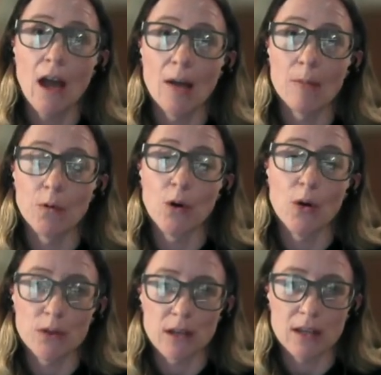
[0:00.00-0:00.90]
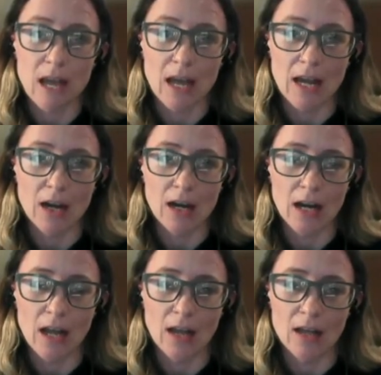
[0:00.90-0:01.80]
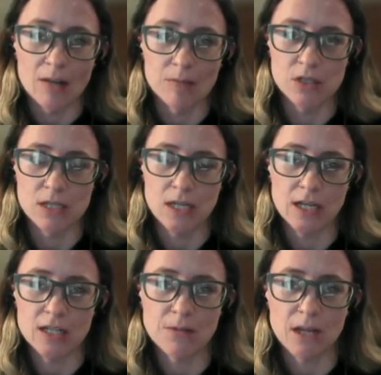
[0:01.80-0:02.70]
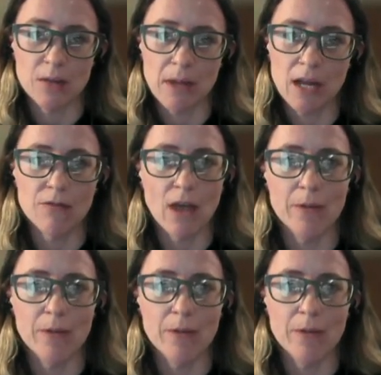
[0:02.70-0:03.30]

growth in that area. And I'm just curious what you make of that.